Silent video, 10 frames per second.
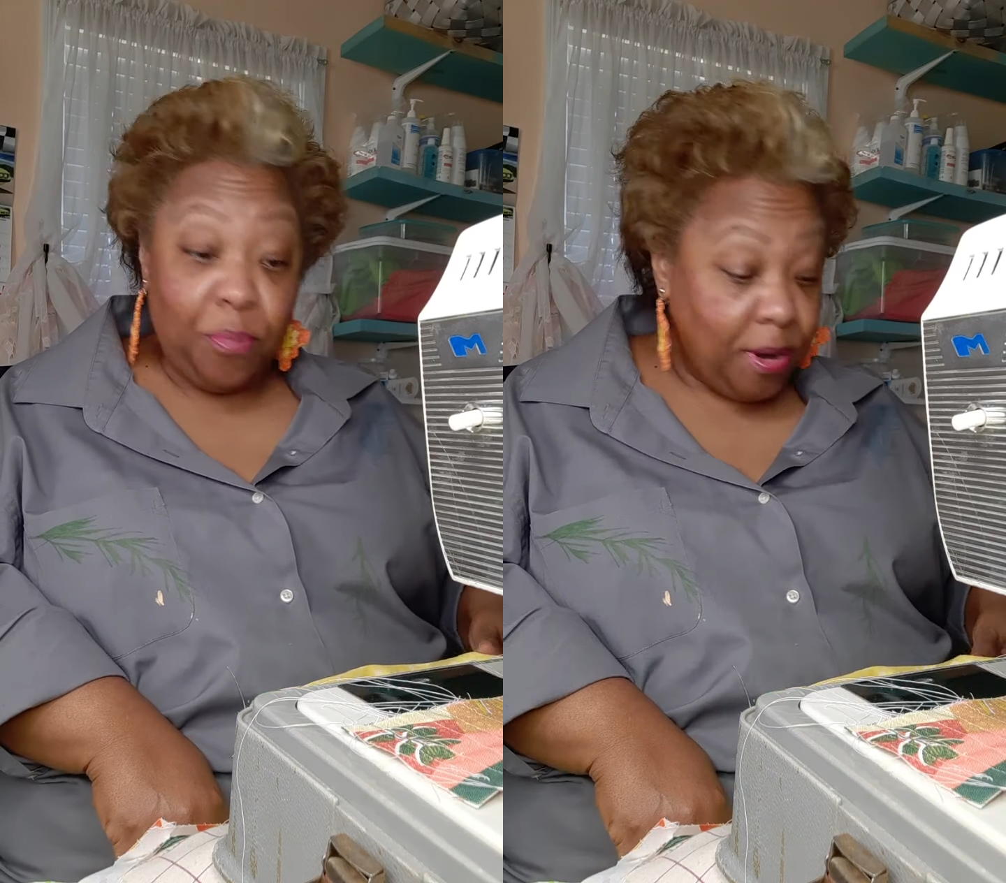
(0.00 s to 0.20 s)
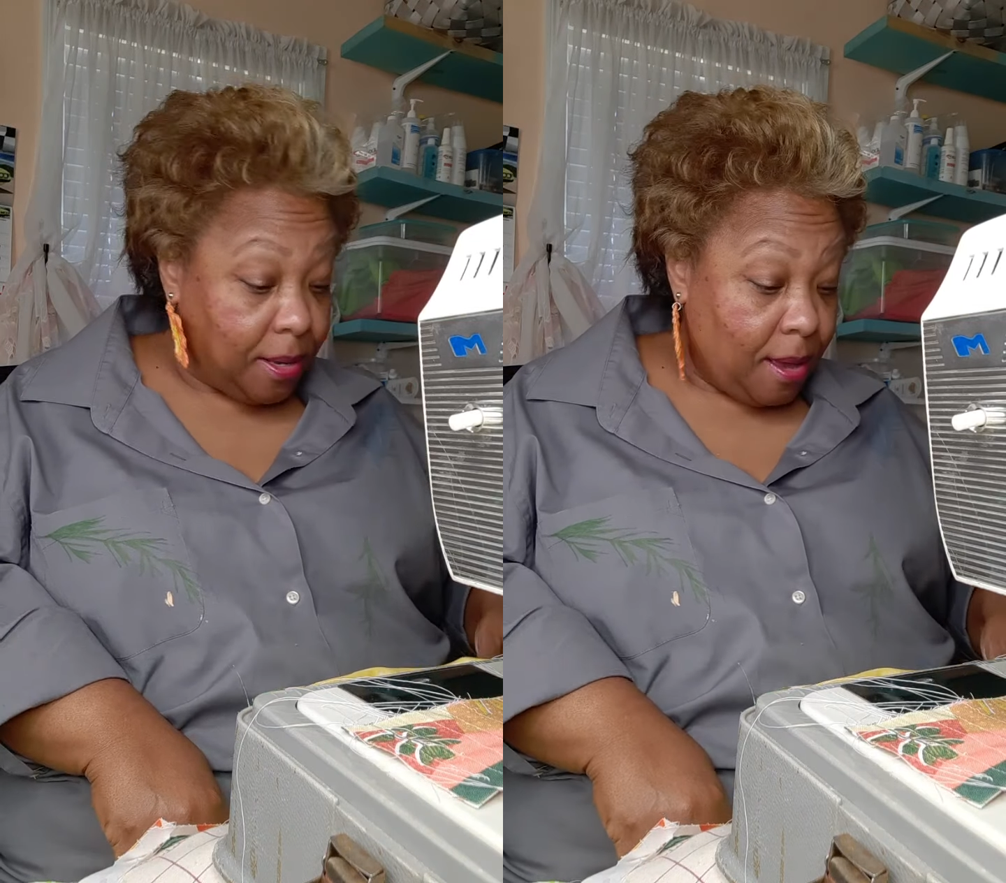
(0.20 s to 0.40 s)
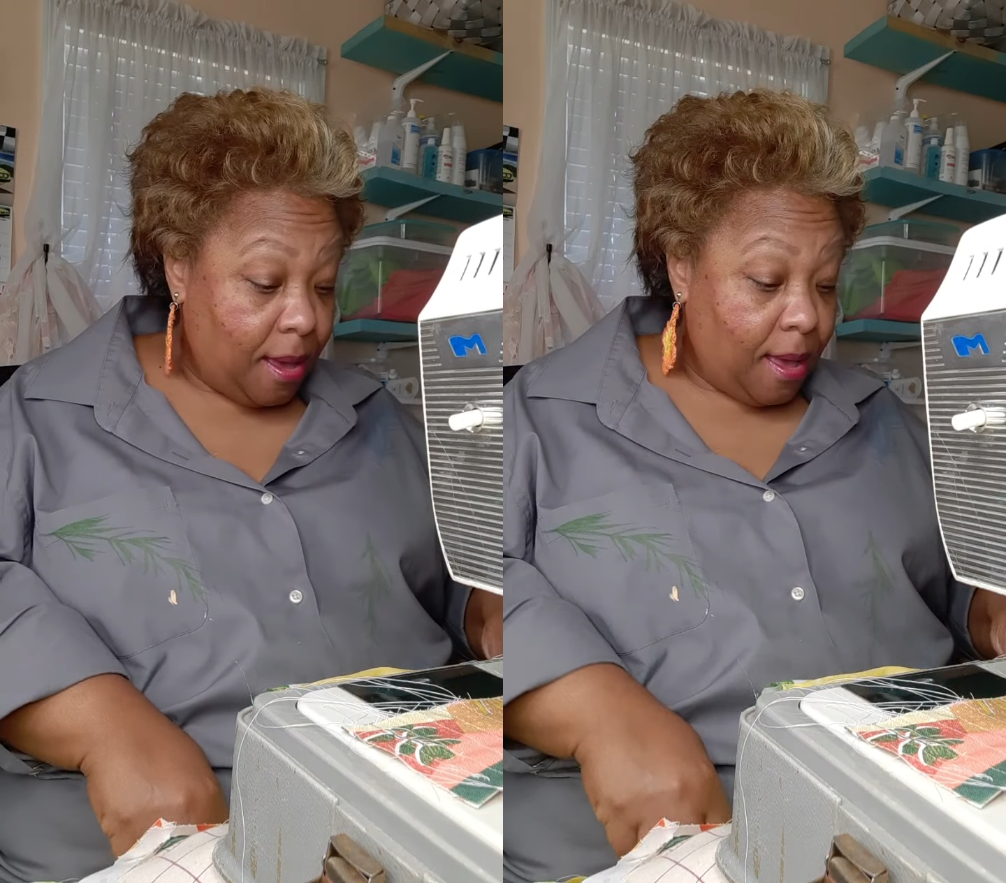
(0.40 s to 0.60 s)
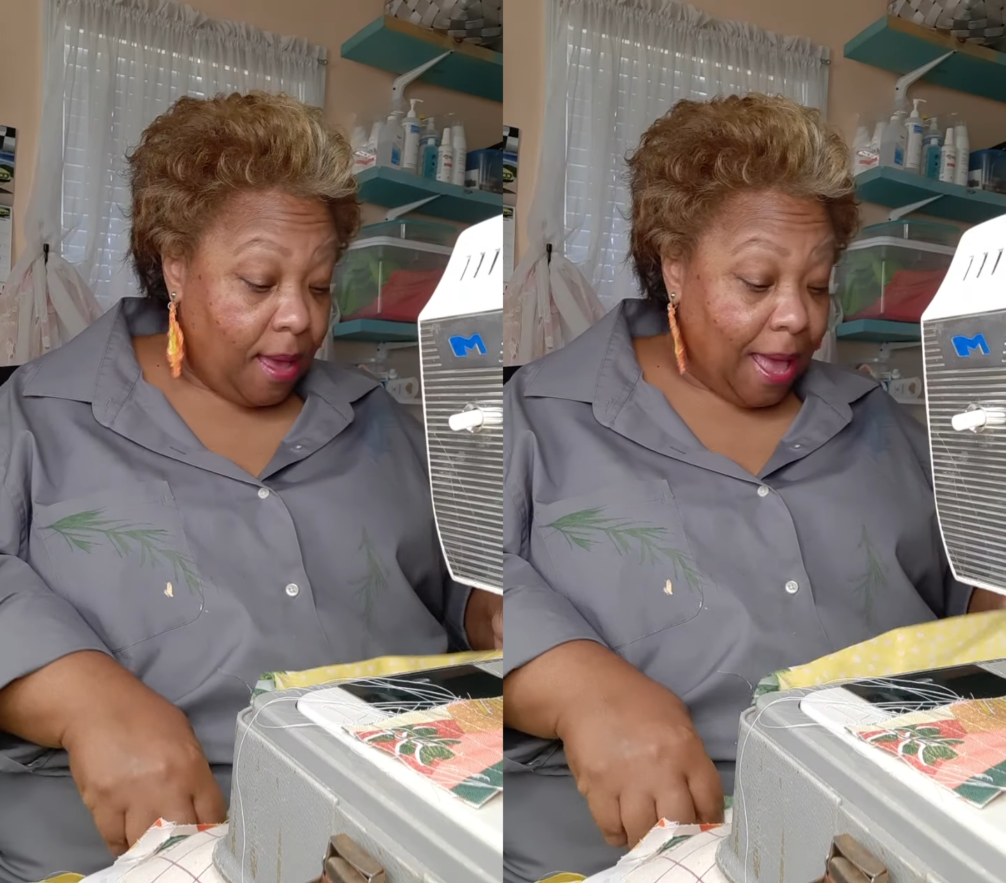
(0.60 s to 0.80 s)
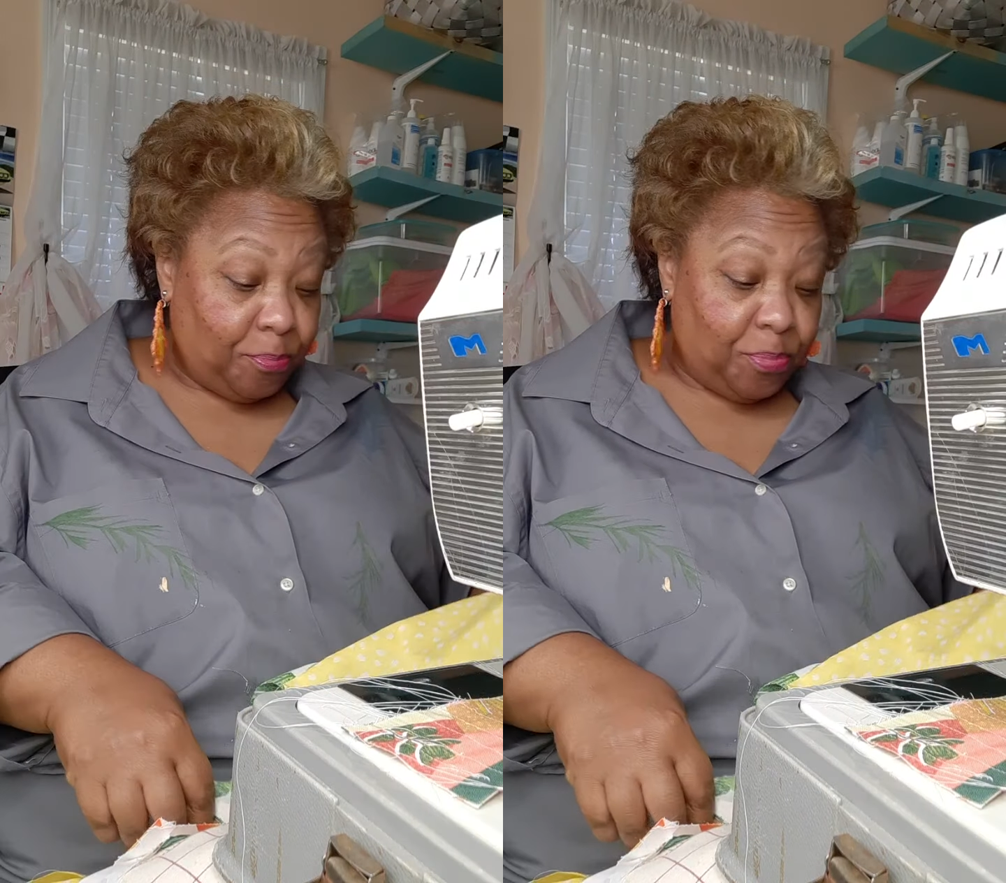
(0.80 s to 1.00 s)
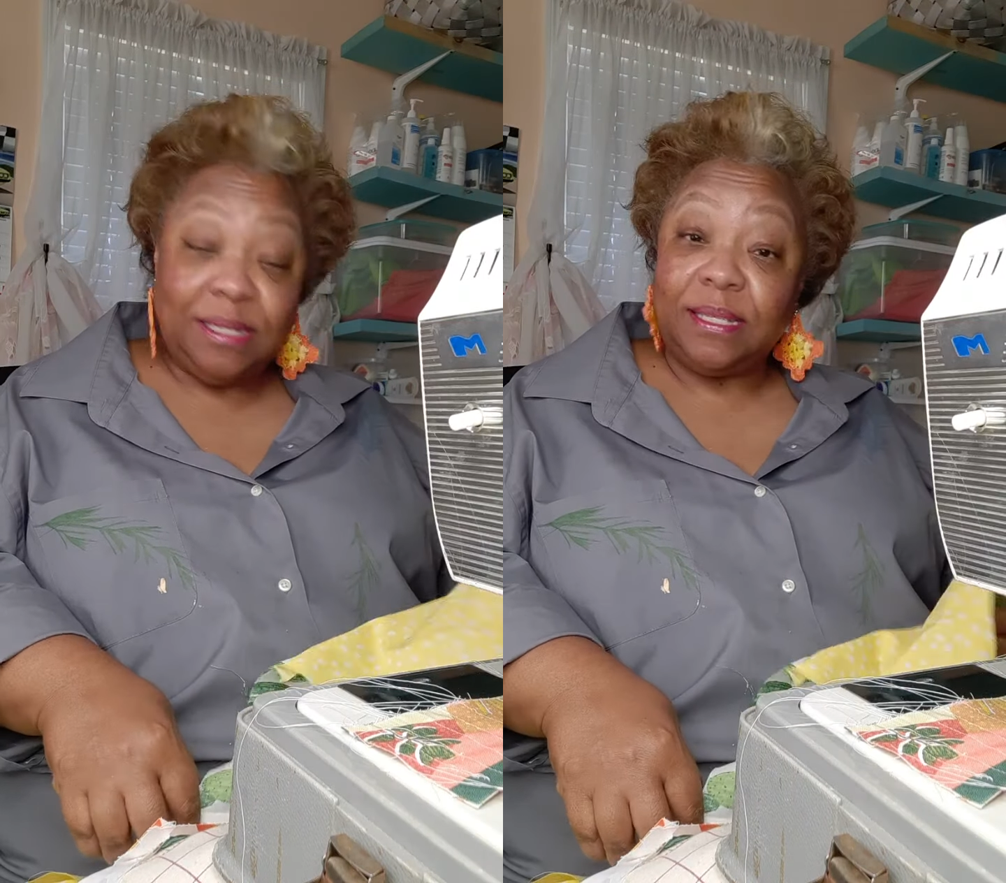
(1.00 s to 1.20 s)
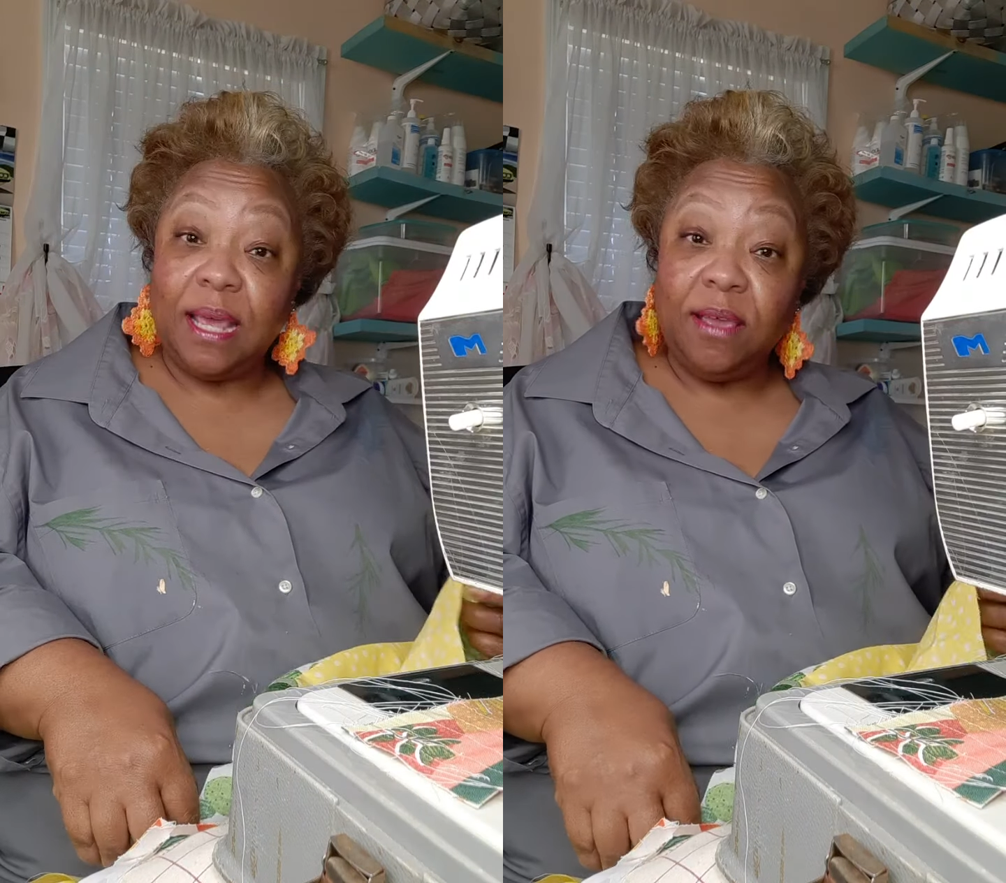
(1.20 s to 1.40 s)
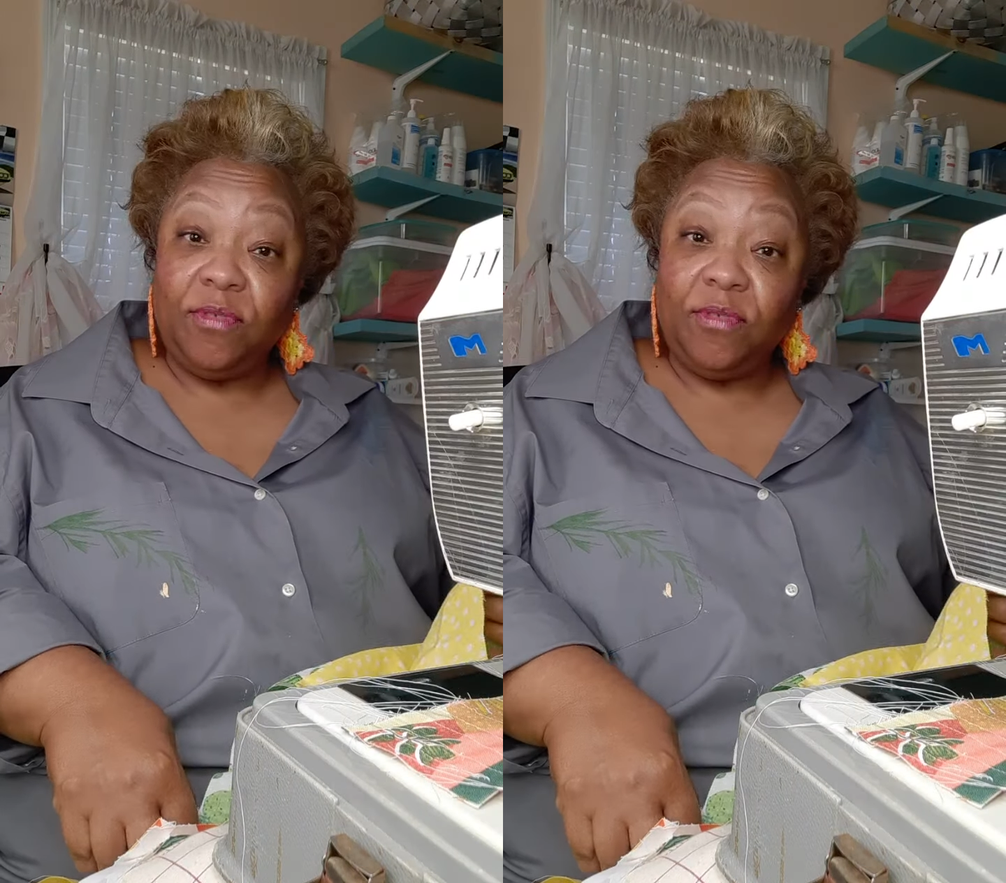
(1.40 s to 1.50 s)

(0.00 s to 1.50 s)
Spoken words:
pieces of fabric,